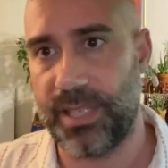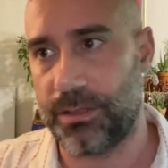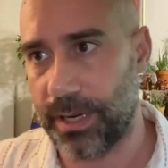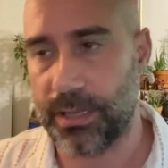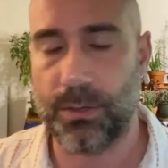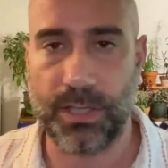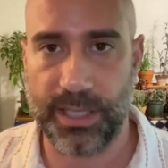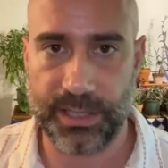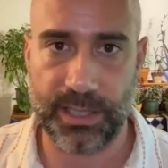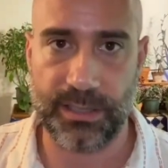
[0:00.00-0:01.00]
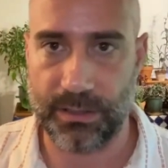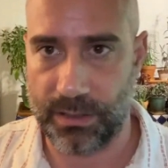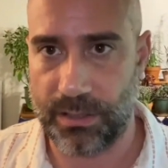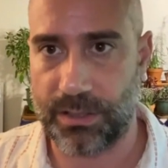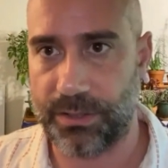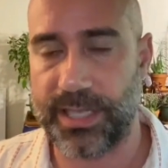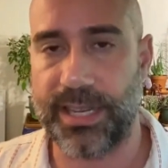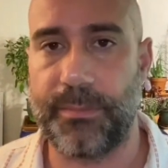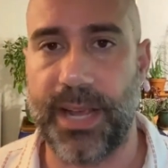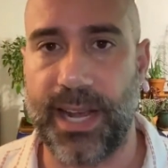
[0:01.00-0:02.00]
direct correlation or direct
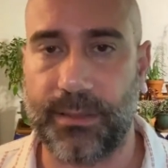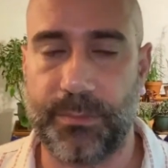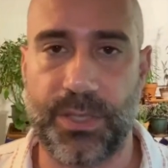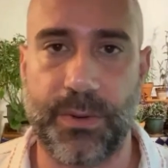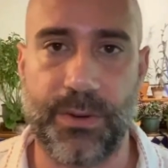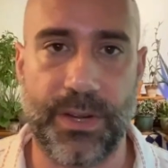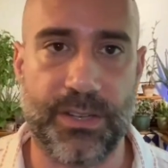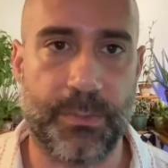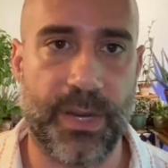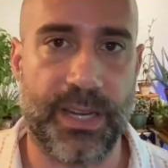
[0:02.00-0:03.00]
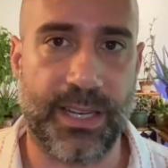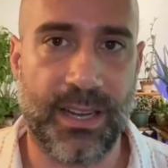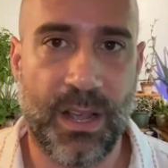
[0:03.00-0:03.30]
impact between what you're spending.